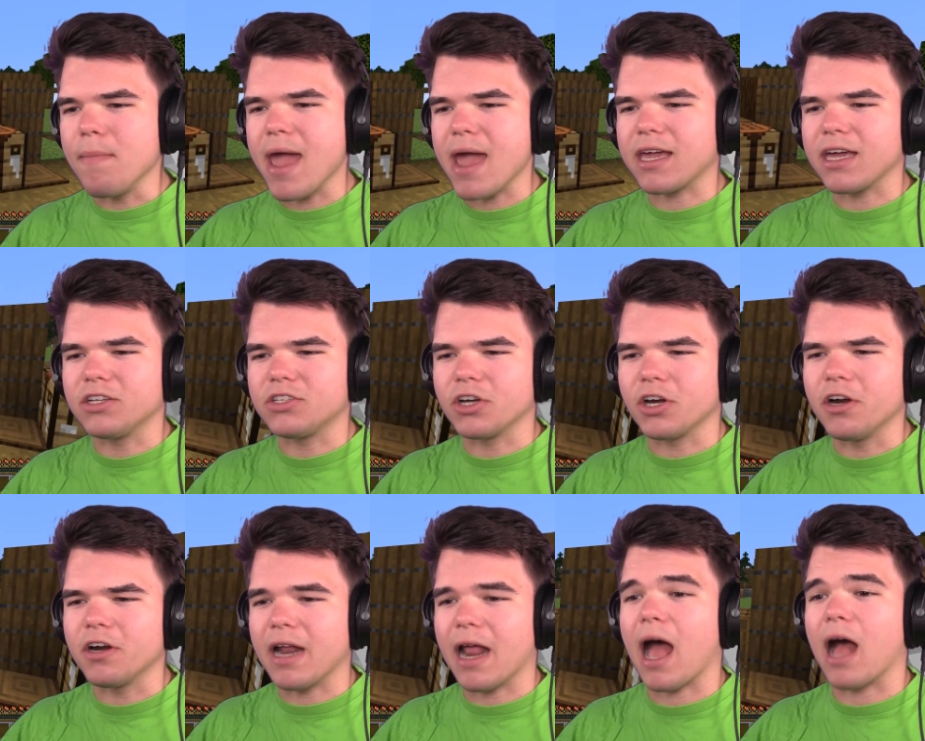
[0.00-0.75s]
make a
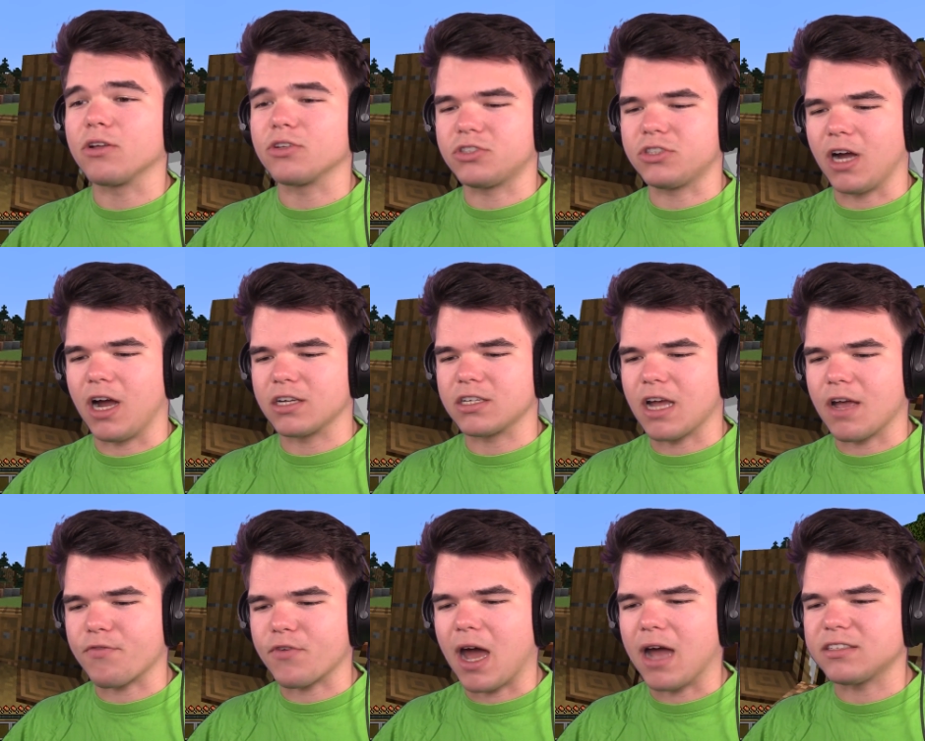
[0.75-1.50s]
dirt house, Josh.
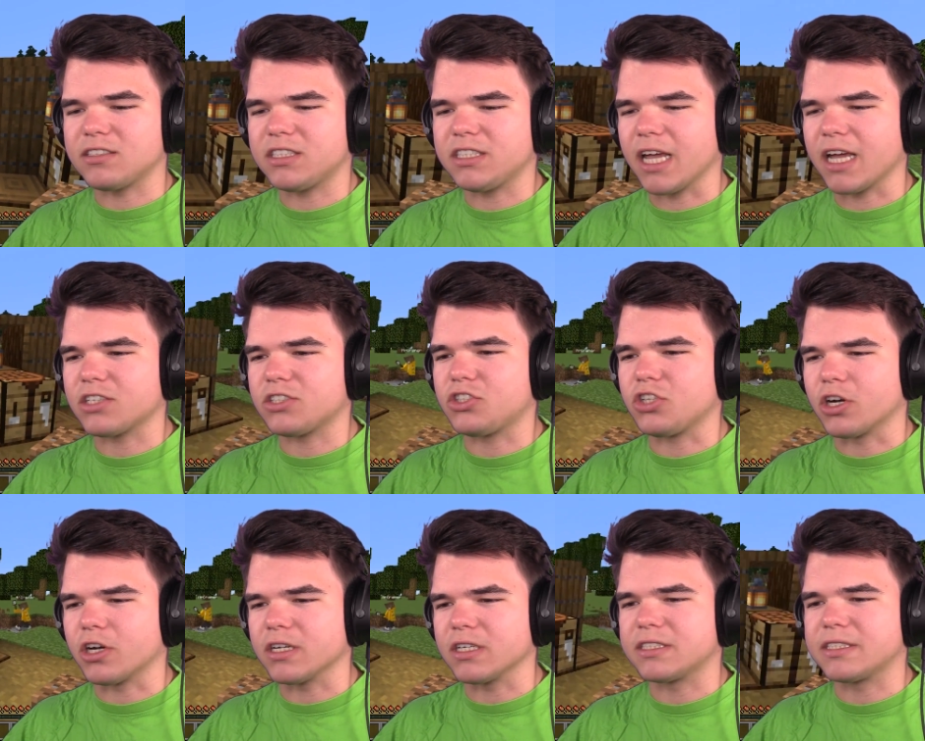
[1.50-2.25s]
Dirt, I've right? got six
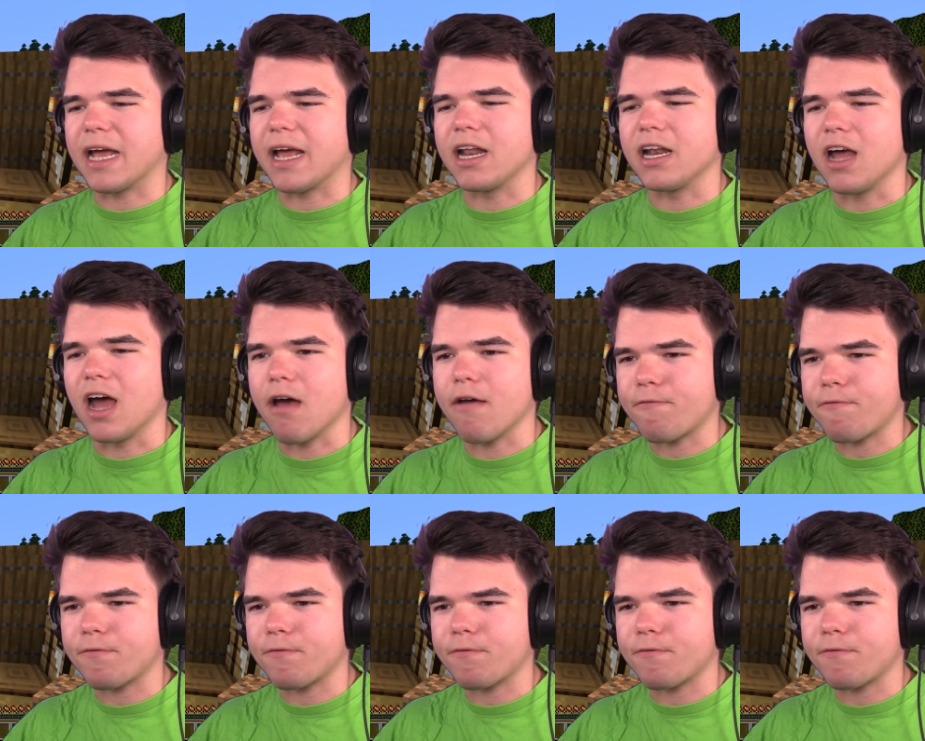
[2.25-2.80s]
dirt. Is that enough?